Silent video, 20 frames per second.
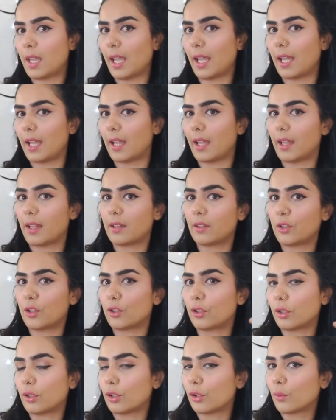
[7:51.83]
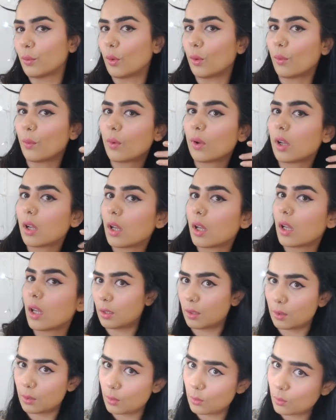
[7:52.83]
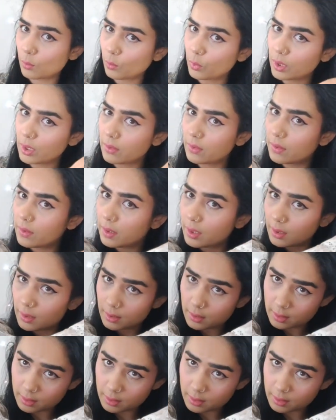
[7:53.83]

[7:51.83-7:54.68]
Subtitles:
And here you go. With